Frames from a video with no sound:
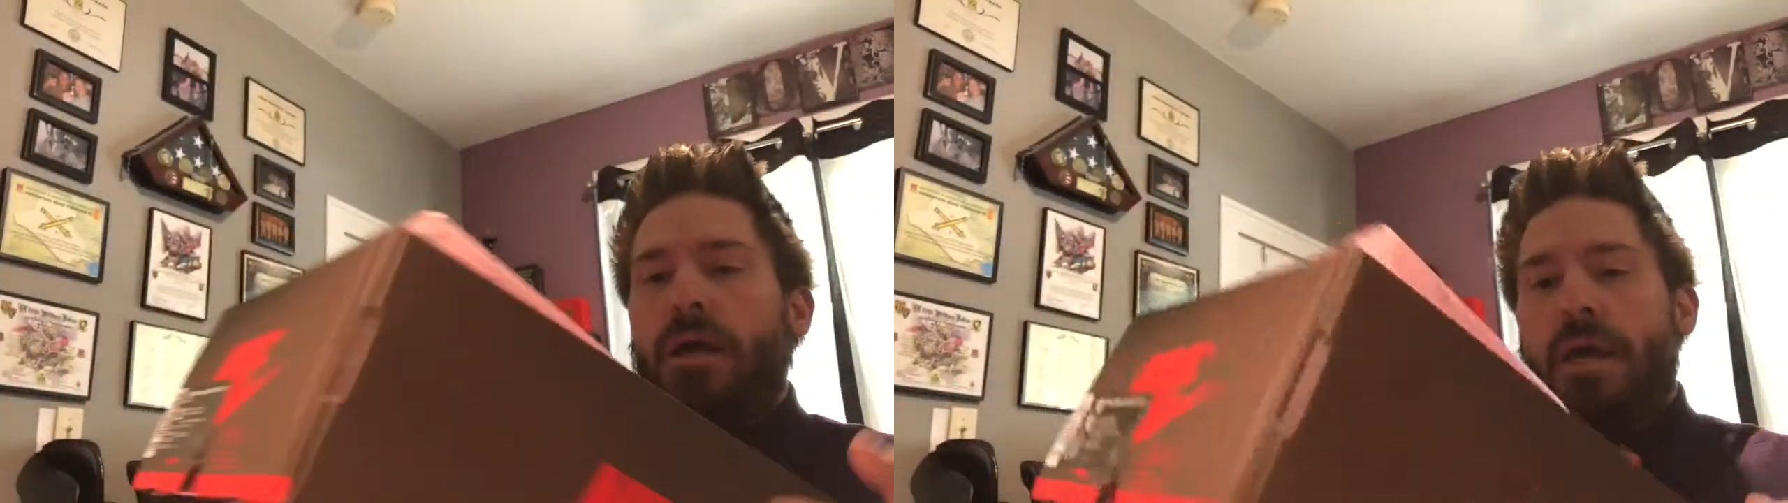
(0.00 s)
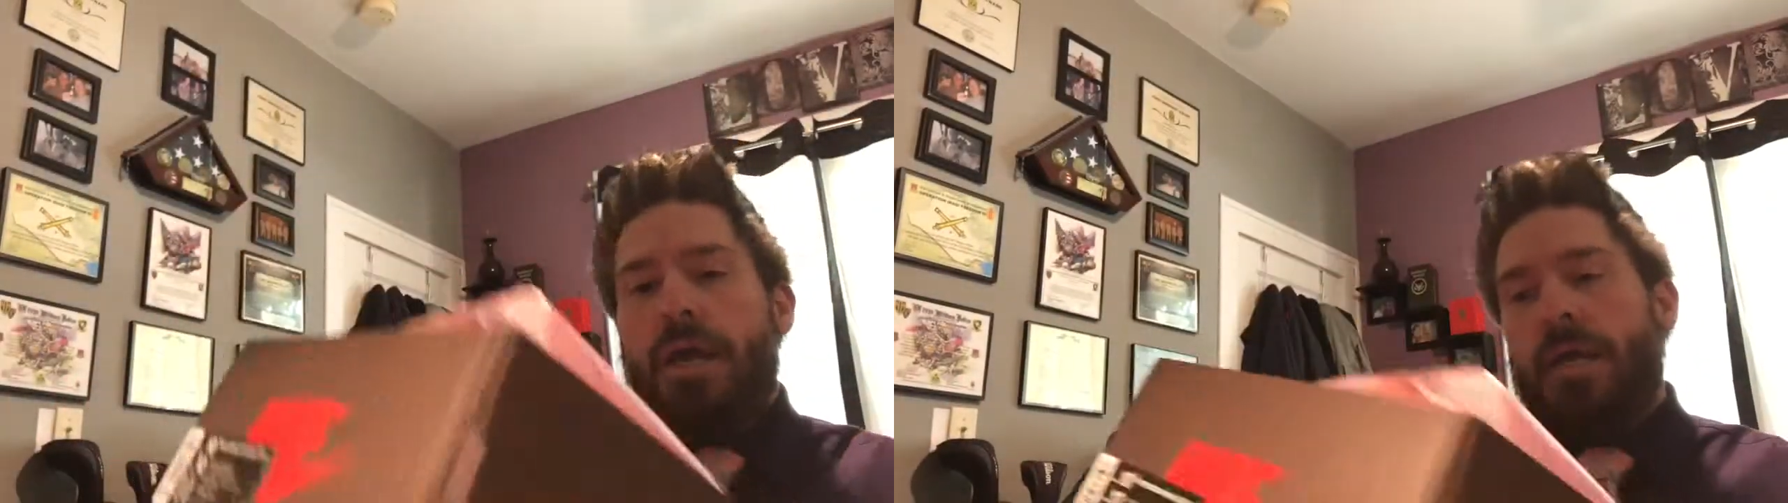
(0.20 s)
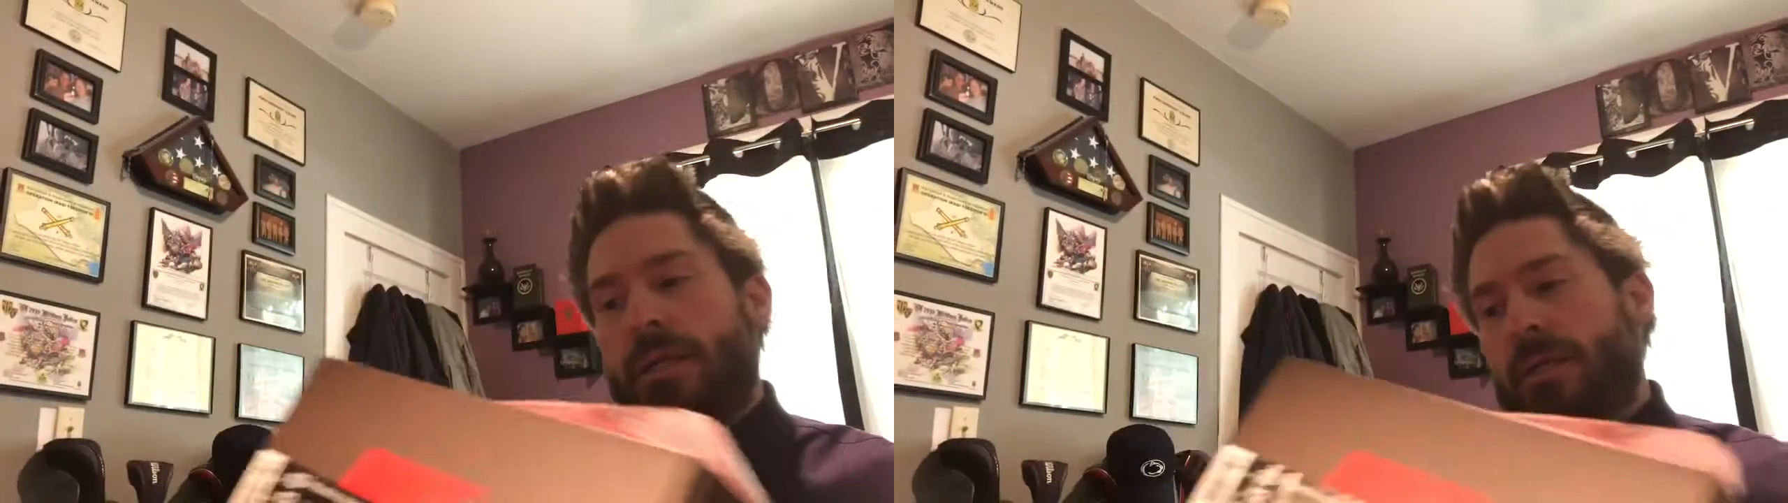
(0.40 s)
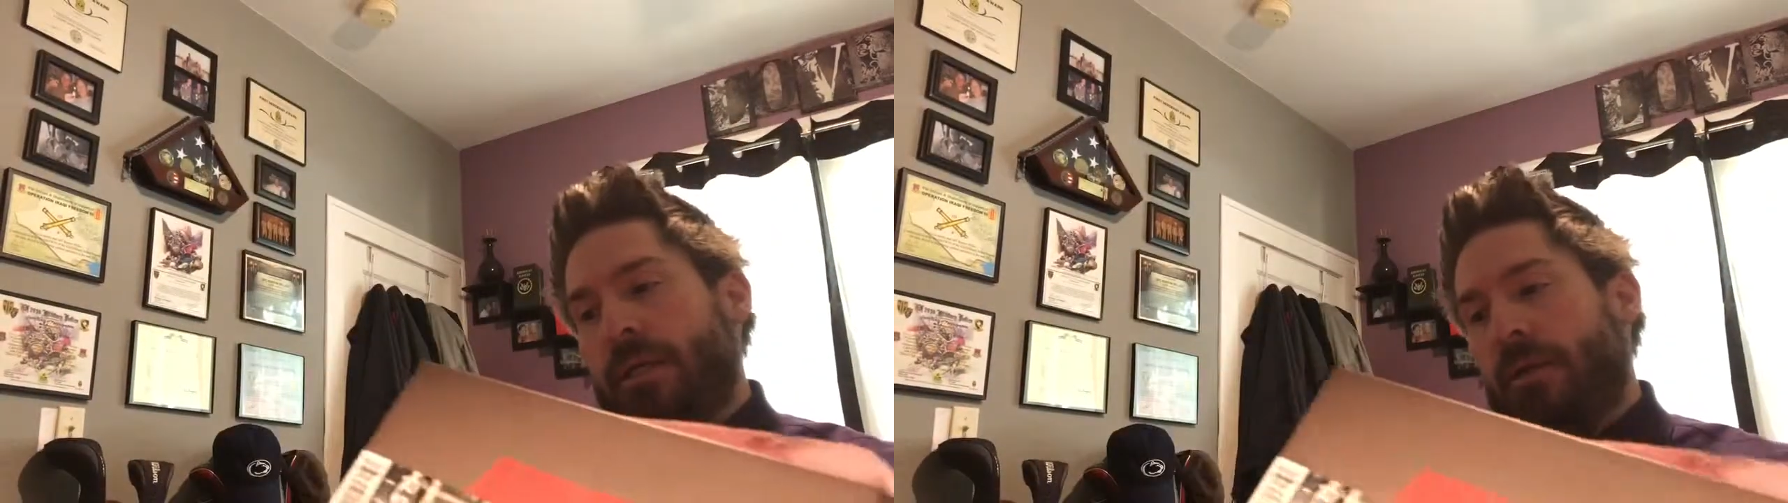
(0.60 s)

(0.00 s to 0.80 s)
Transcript: And